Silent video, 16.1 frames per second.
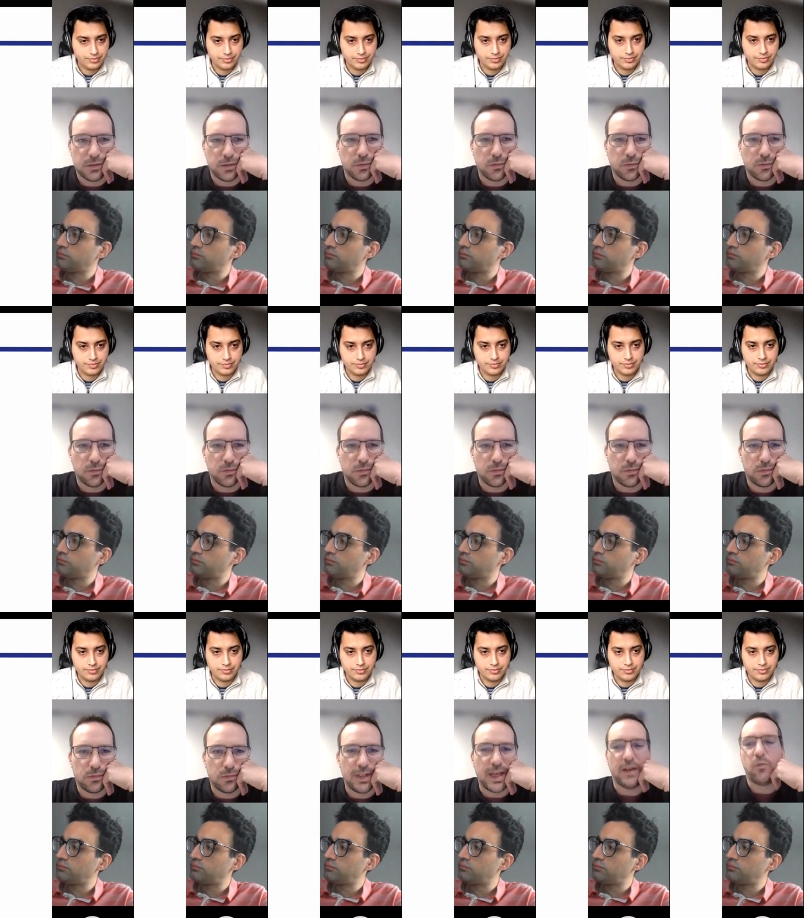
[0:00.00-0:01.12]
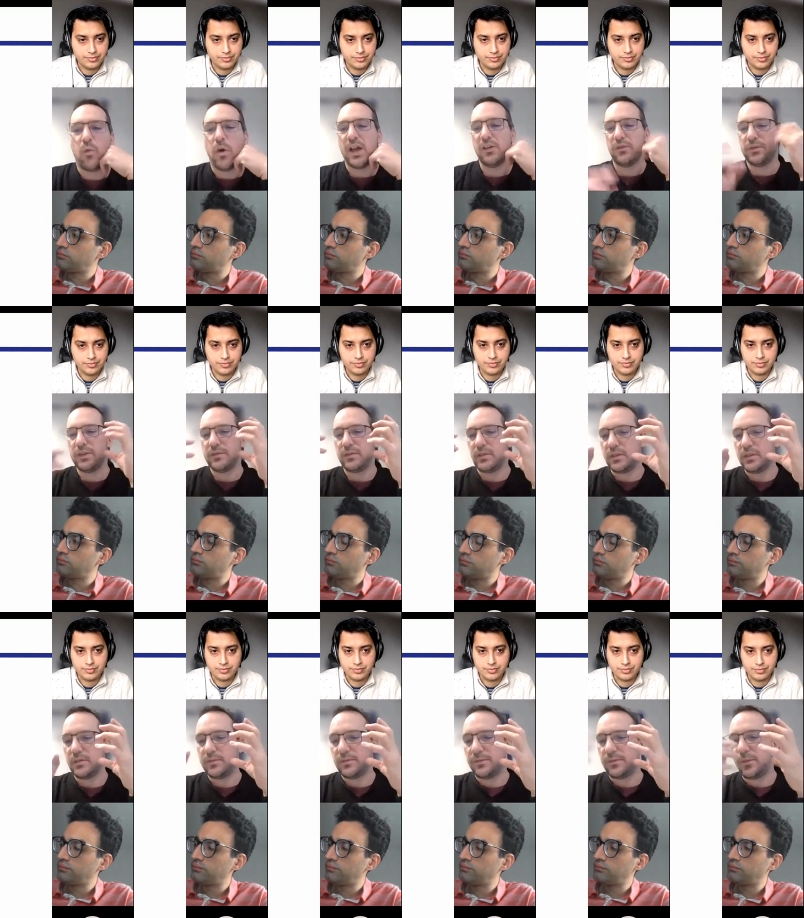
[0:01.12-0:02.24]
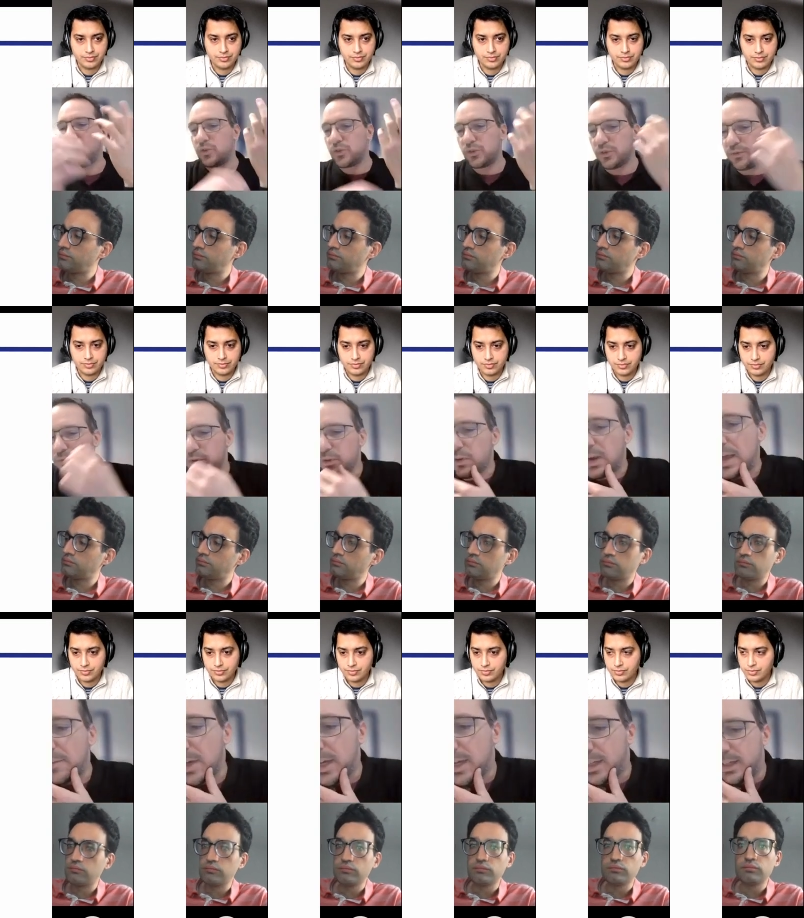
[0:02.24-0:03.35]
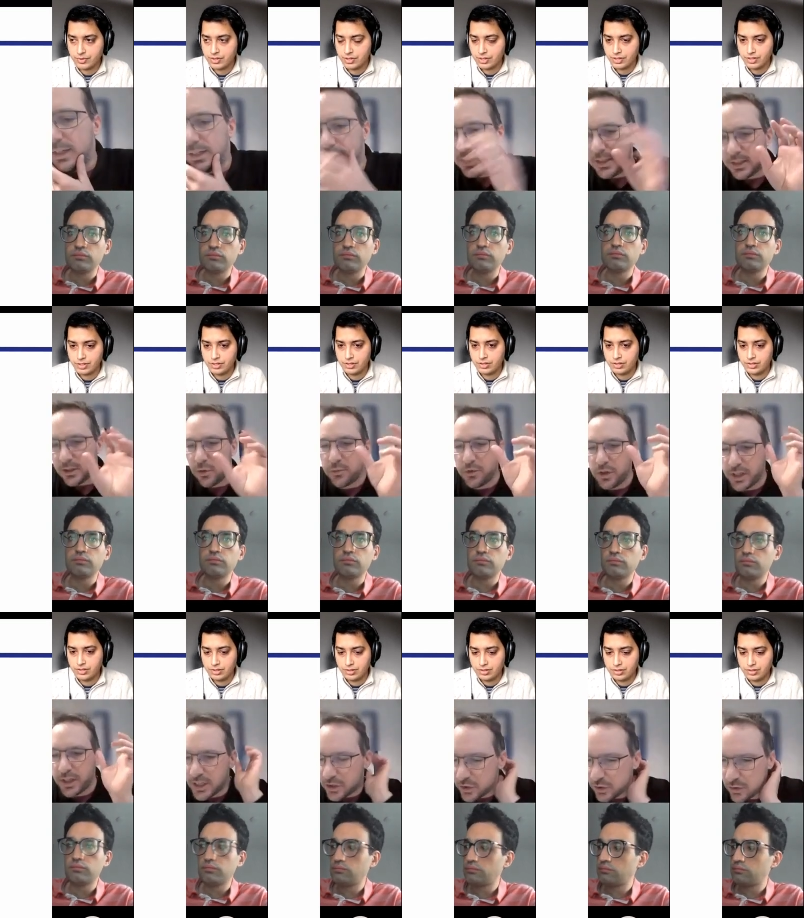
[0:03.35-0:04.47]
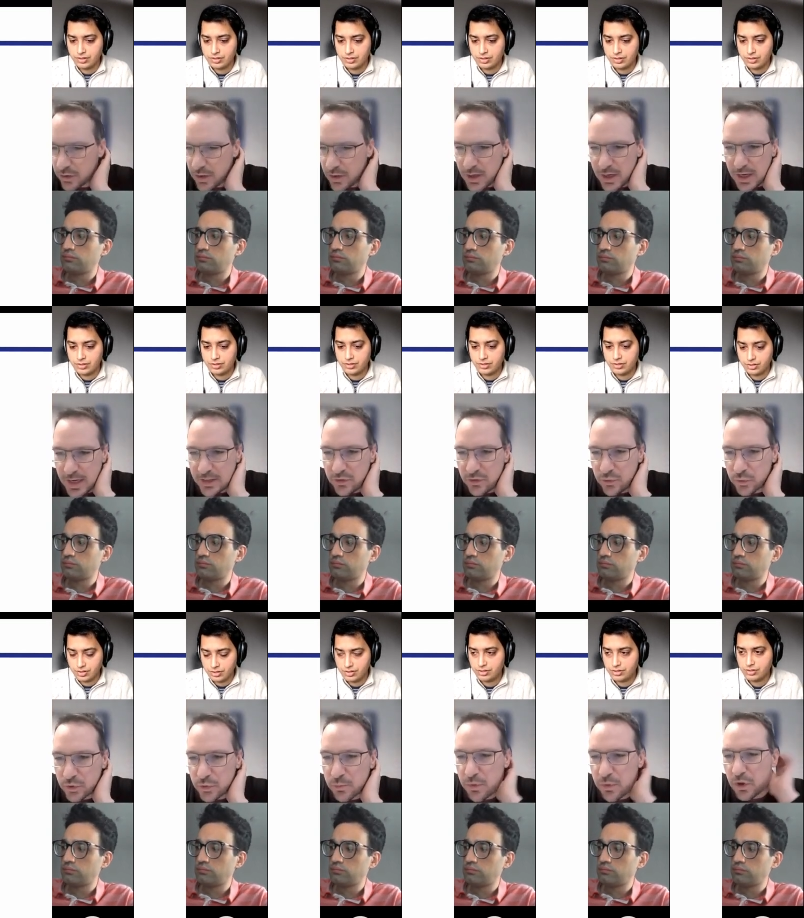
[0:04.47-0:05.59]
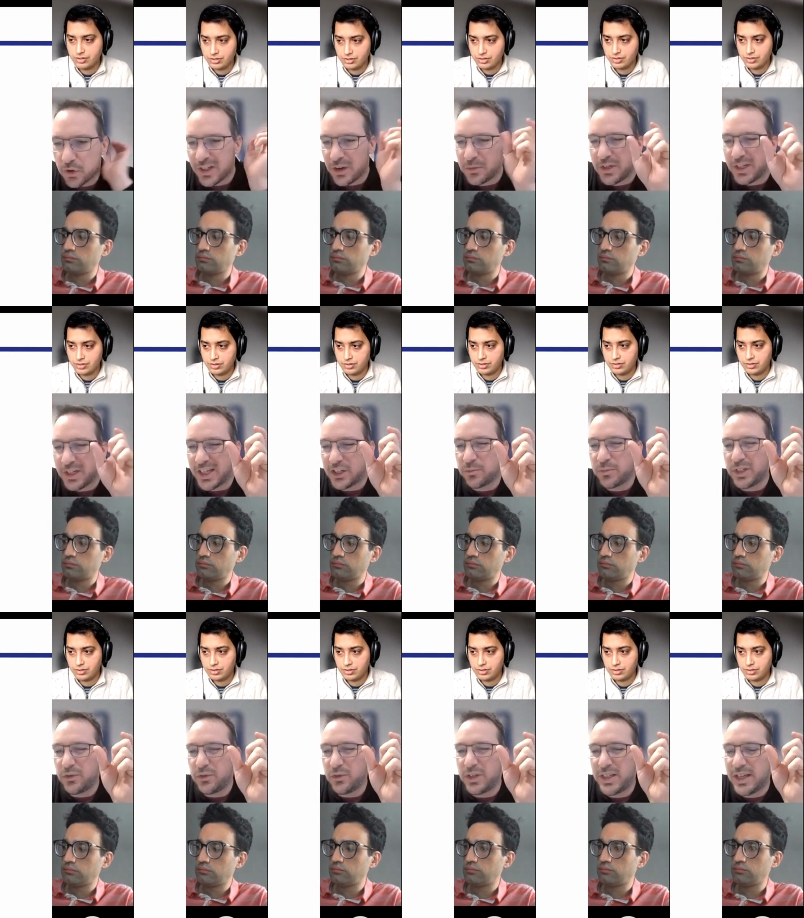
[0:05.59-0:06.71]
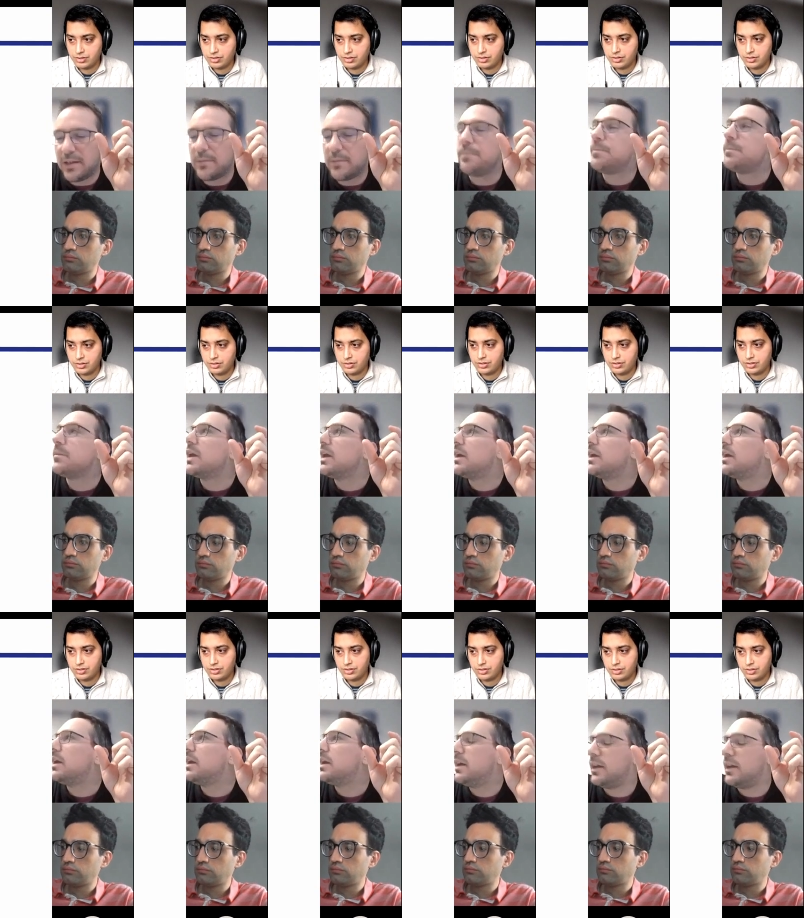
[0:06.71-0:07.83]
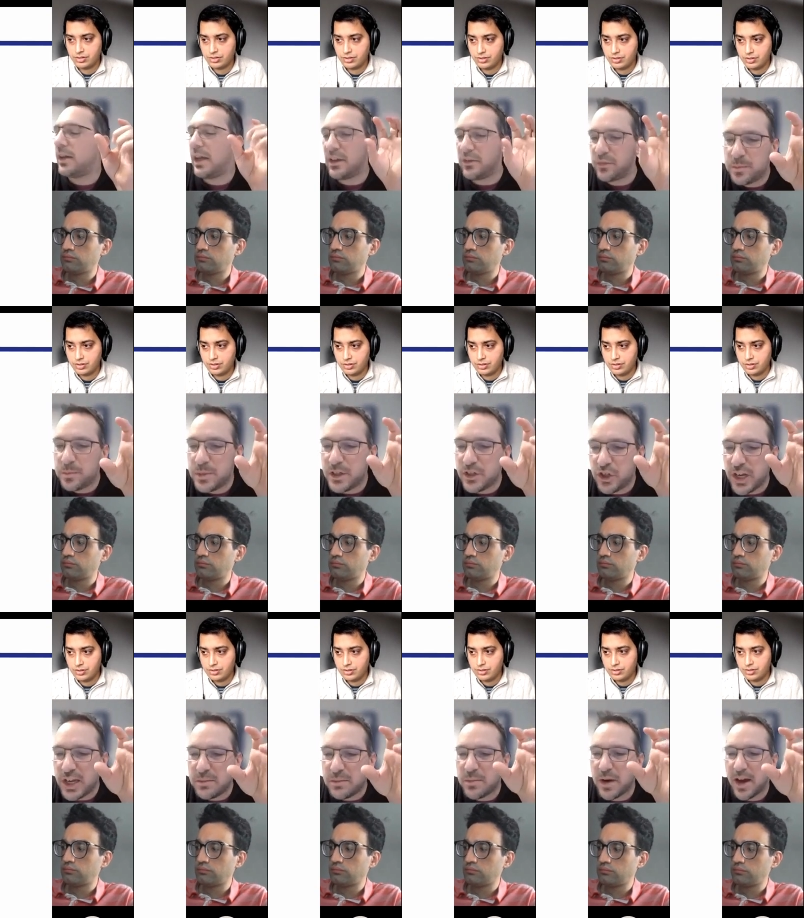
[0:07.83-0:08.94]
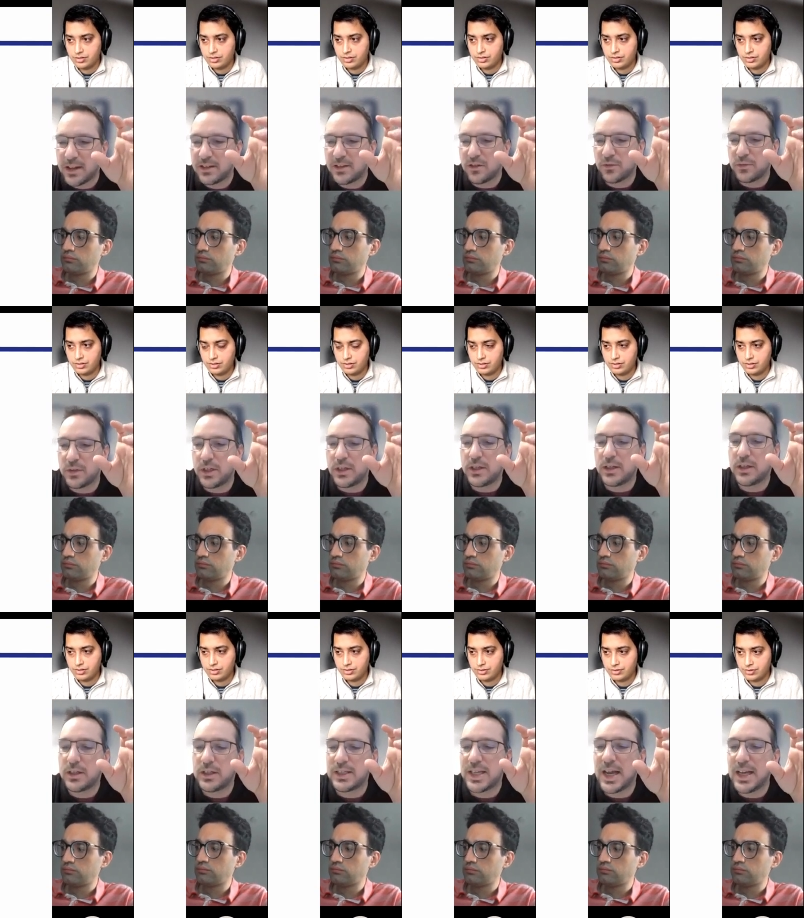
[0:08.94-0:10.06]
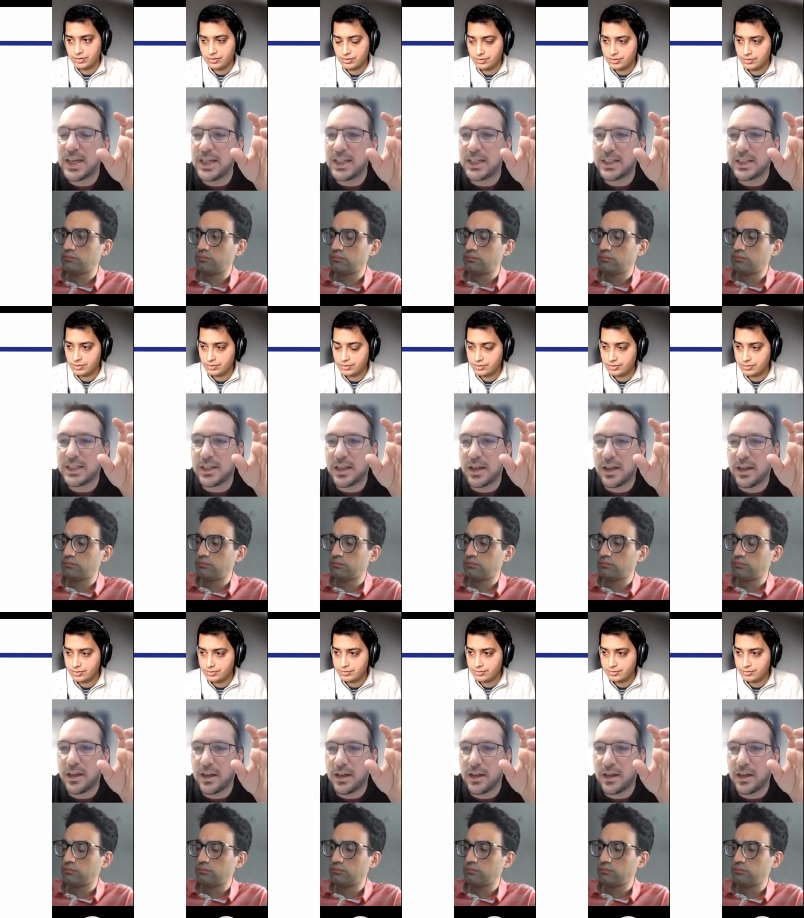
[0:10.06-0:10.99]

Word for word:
Speaker 1: so, yeah, one of the, the, the function of your library is this communication. And do you support the communication between the uh, FPGA part of the Xilinx uh,